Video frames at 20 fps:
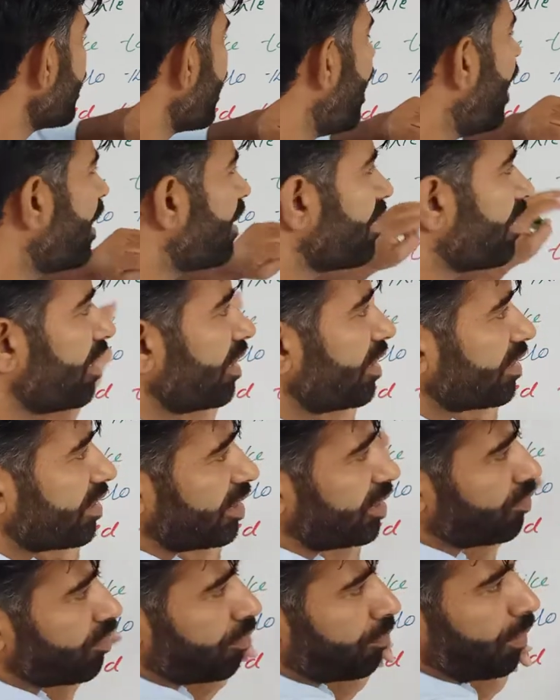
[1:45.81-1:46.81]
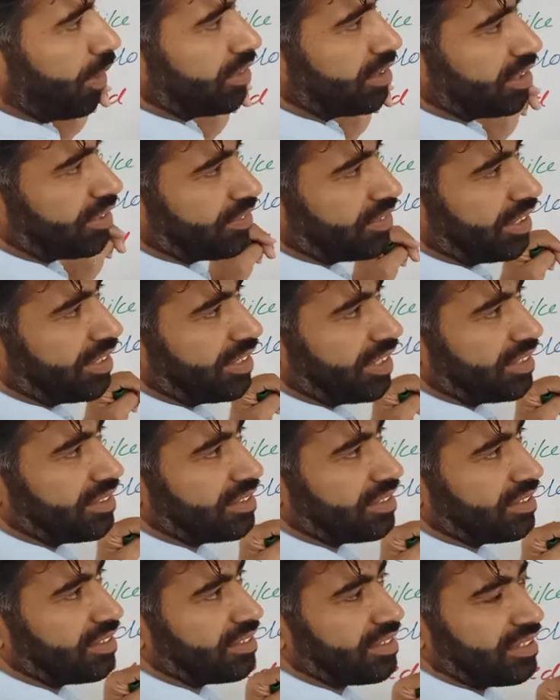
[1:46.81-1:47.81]
And these were positive
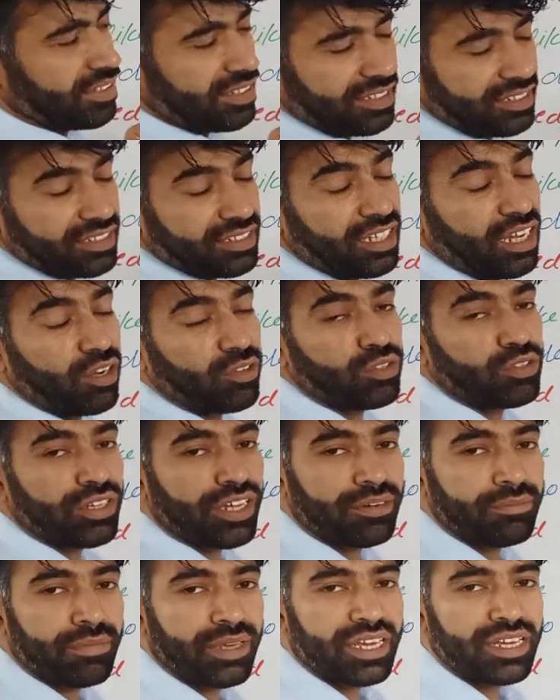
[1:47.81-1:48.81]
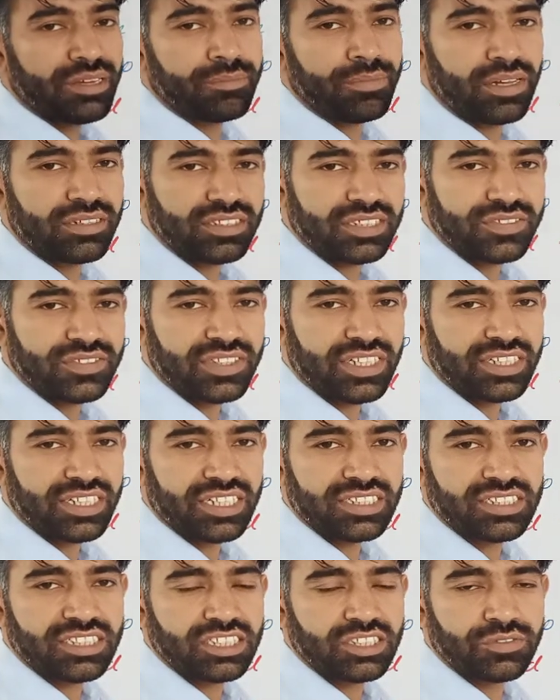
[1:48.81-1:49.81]
sentences. This is how you can make positive
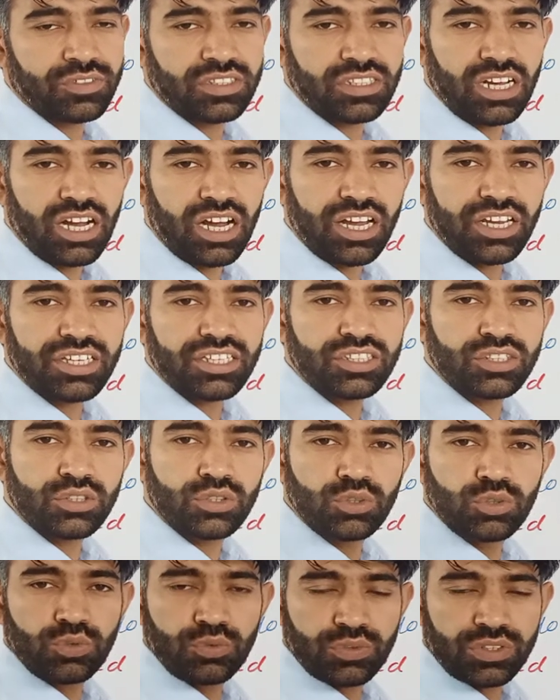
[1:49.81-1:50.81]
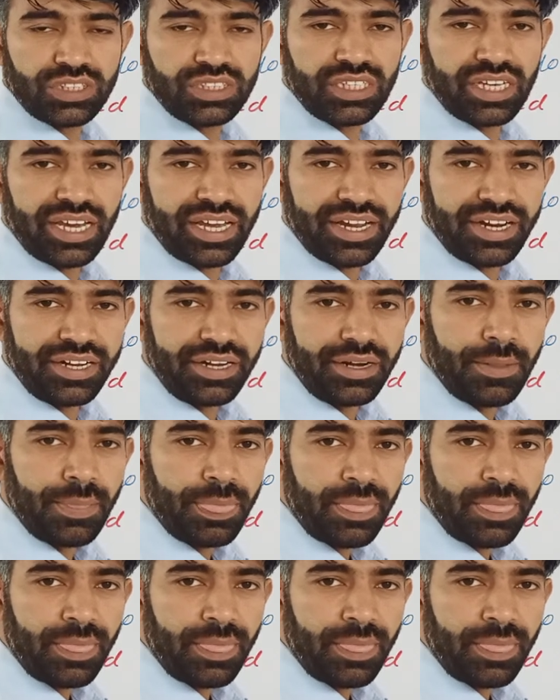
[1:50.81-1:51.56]
sentences with I, you, we, and